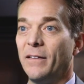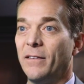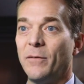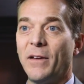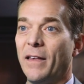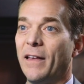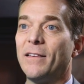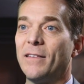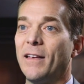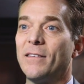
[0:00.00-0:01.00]
Sometimes
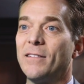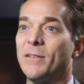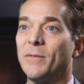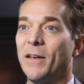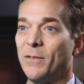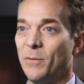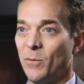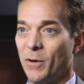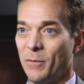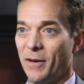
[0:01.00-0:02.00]
that sometimes can be
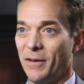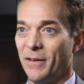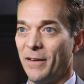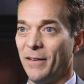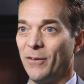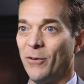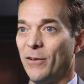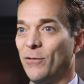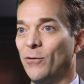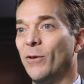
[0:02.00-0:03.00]
one of my
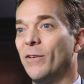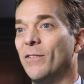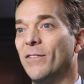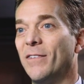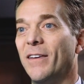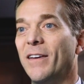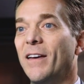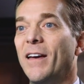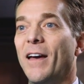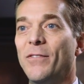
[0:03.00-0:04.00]
greatest joys, is to
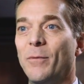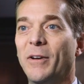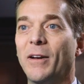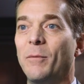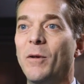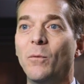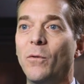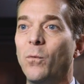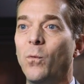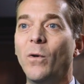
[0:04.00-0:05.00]
have somebody come in
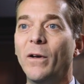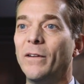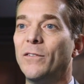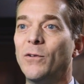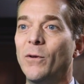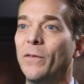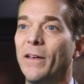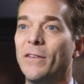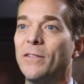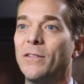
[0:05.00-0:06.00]
with one tooth
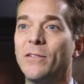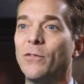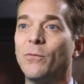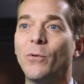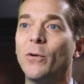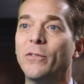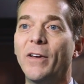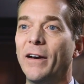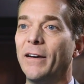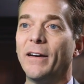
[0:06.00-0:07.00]
that's just
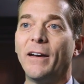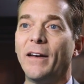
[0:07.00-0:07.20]
rotated